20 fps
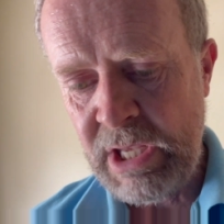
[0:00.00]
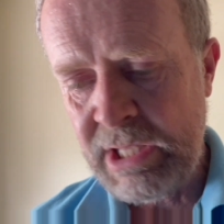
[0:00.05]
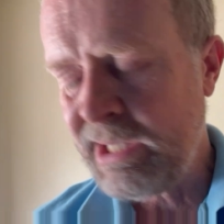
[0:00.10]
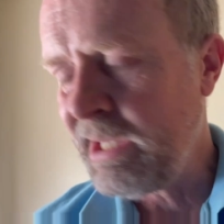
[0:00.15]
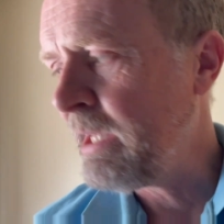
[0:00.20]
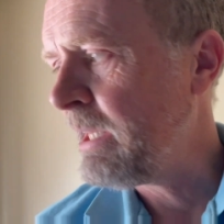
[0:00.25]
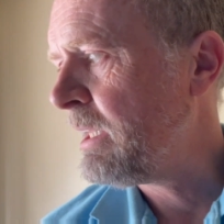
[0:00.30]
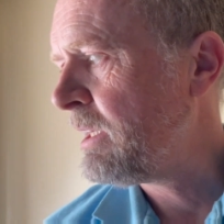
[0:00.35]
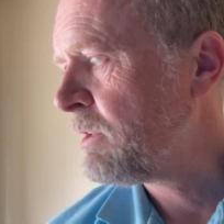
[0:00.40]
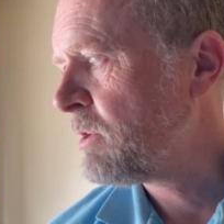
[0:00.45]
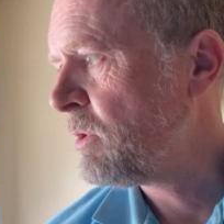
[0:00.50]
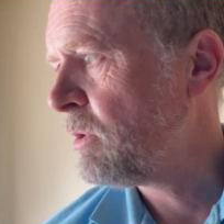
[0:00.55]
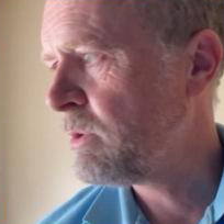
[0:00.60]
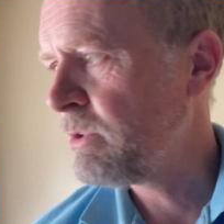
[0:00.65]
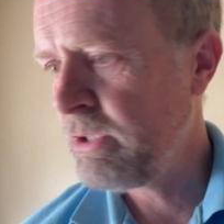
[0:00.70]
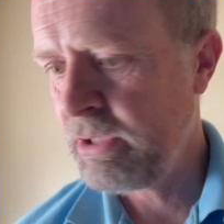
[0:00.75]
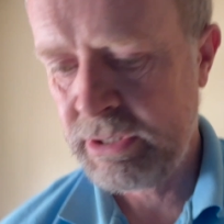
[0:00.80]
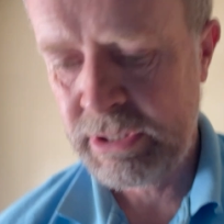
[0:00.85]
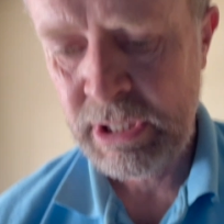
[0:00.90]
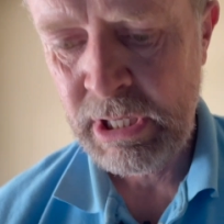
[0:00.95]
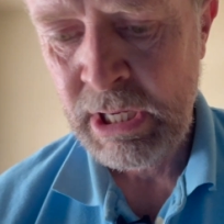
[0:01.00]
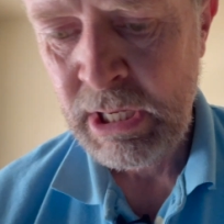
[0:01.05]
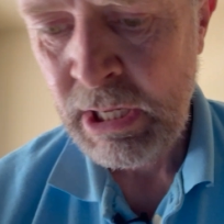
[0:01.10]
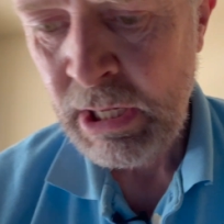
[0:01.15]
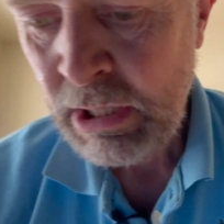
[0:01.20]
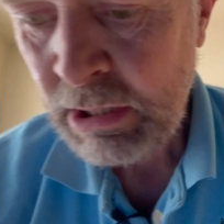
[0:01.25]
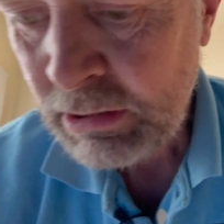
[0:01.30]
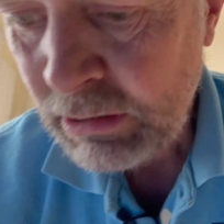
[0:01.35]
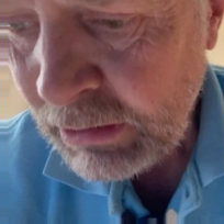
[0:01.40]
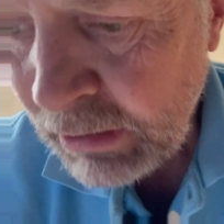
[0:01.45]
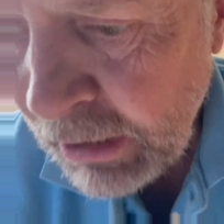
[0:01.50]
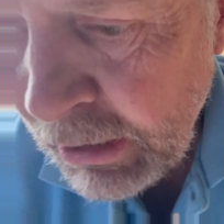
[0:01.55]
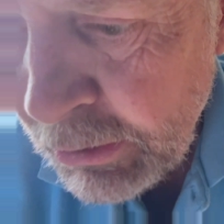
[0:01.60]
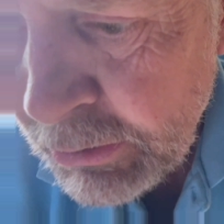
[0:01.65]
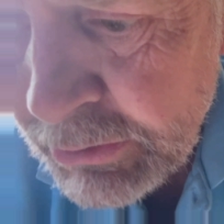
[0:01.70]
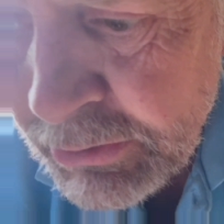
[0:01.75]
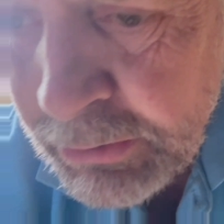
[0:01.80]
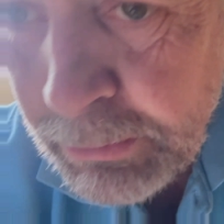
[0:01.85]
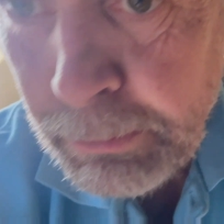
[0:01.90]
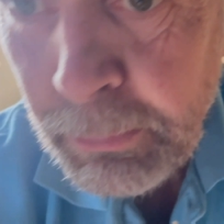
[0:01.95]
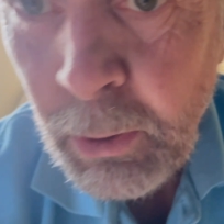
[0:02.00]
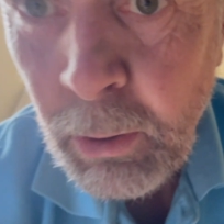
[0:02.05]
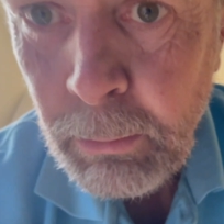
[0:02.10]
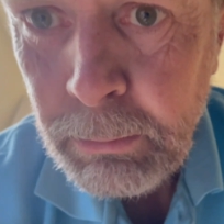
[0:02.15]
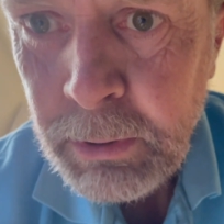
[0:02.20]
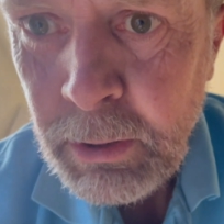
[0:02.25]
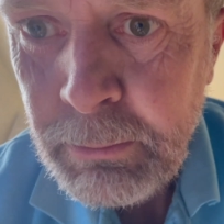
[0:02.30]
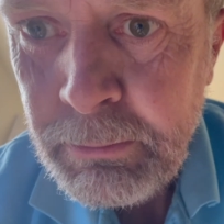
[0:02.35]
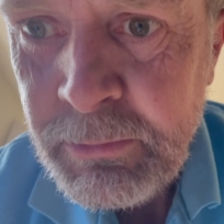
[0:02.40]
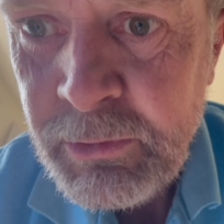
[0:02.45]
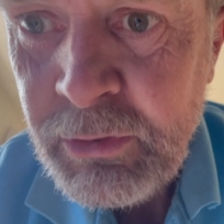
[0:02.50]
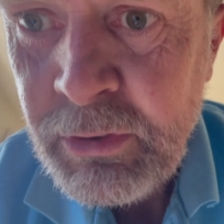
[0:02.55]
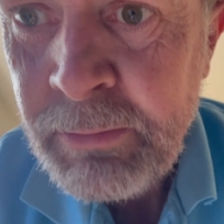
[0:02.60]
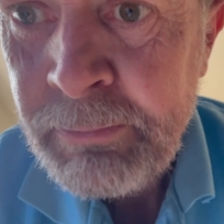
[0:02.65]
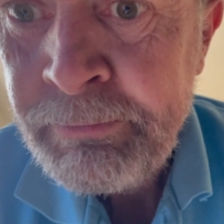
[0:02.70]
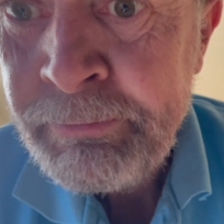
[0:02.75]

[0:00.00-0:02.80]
Now that causes loads of problems